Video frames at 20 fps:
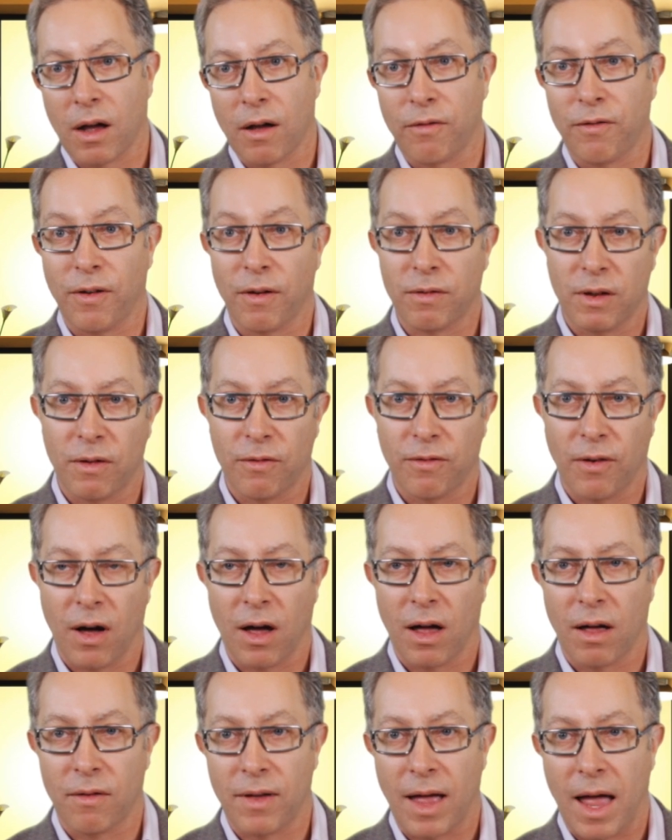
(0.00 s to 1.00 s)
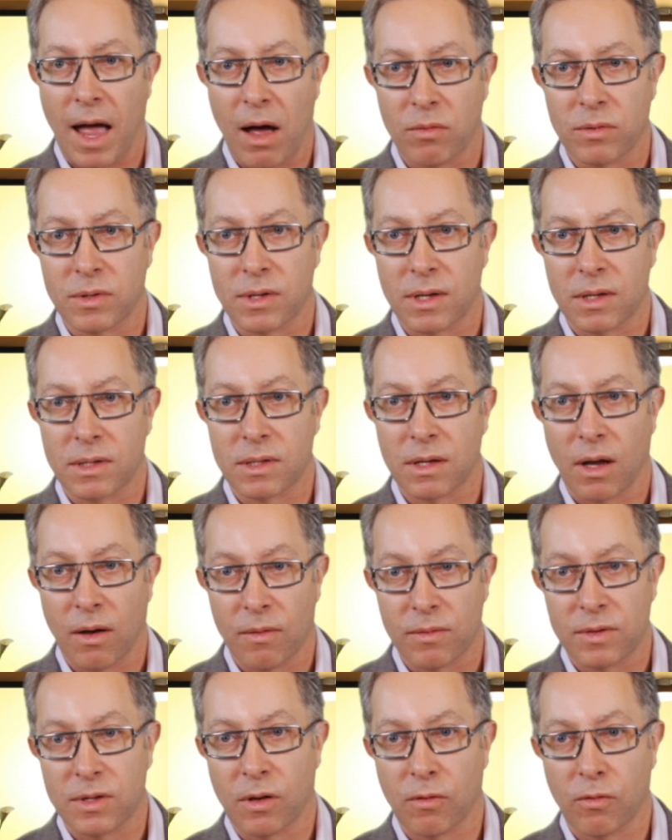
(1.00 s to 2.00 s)
55 ounces
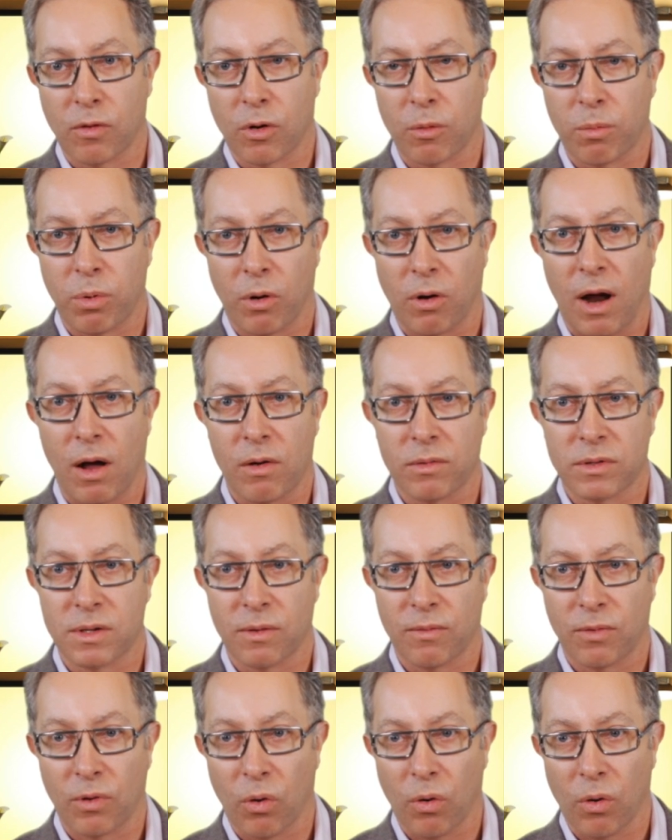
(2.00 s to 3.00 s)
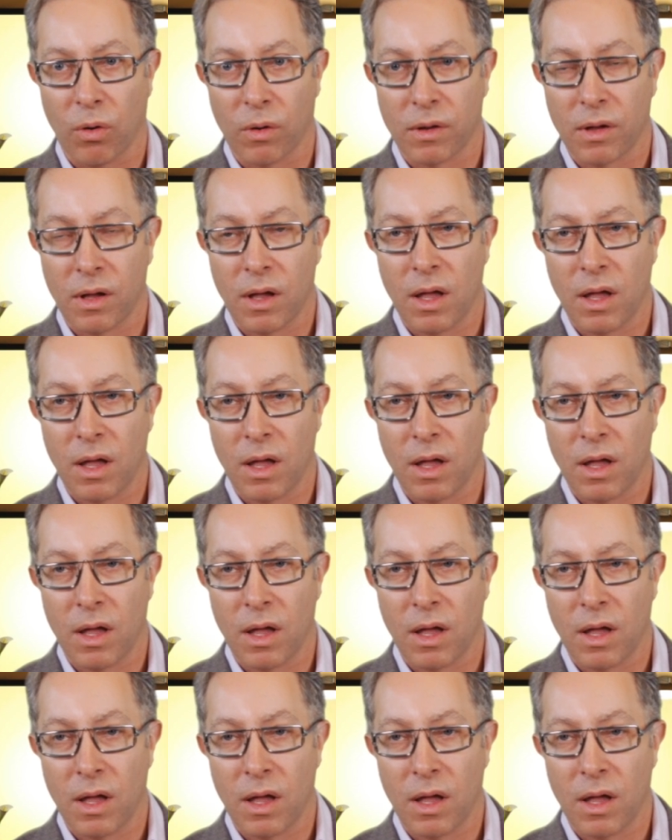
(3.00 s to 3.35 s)
of silver per ounce of gold.